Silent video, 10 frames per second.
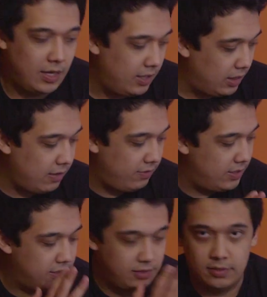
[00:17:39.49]
I love
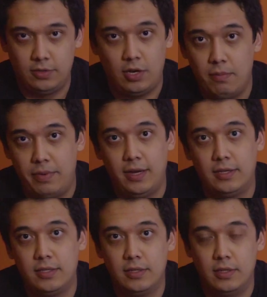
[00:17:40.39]
this
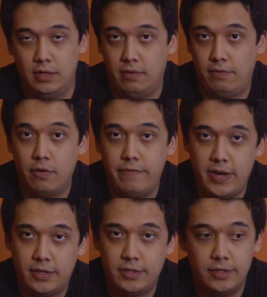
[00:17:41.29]
compact uh, form
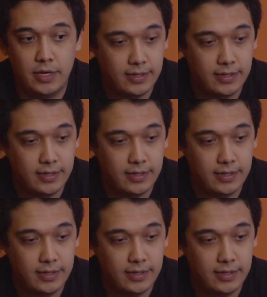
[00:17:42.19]
factor.